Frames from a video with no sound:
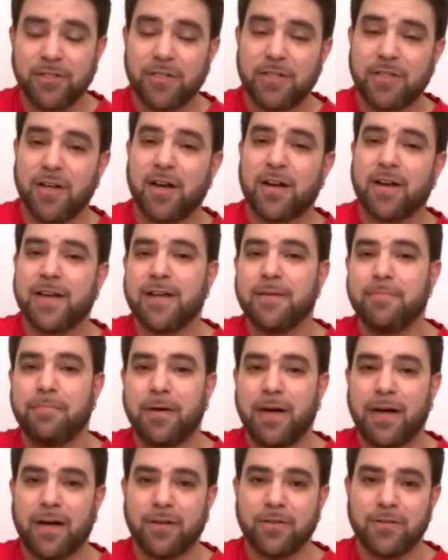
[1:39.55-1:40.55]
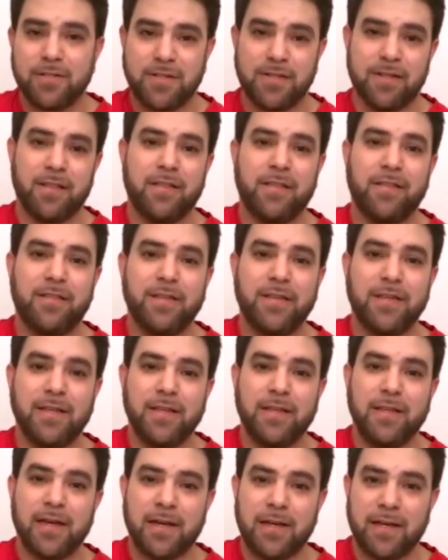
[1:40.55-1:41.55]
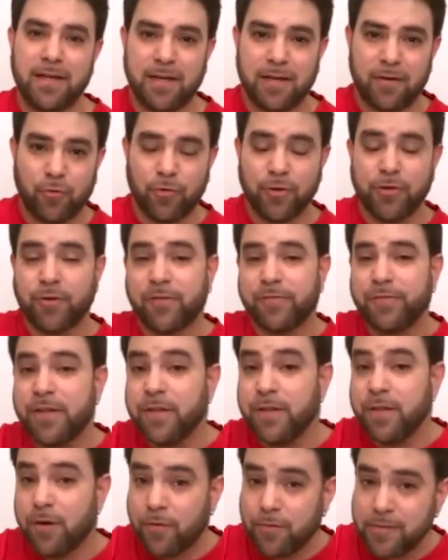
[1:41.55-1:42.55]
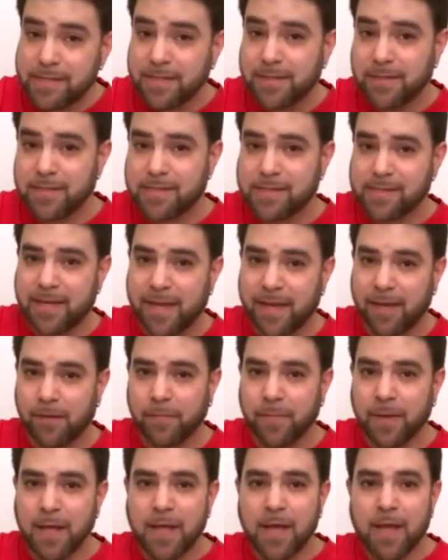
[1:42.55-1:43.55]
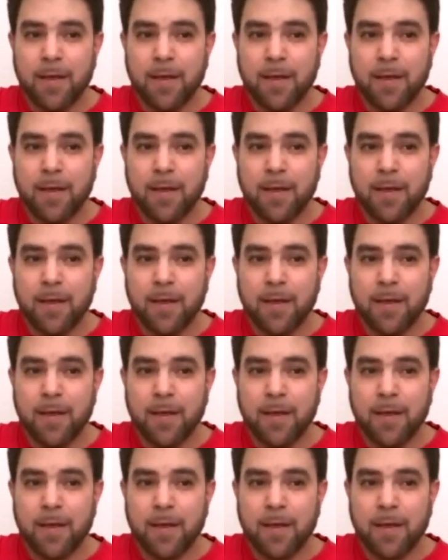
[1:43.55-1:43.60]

you're talking about the uh, order of the notes in the scale.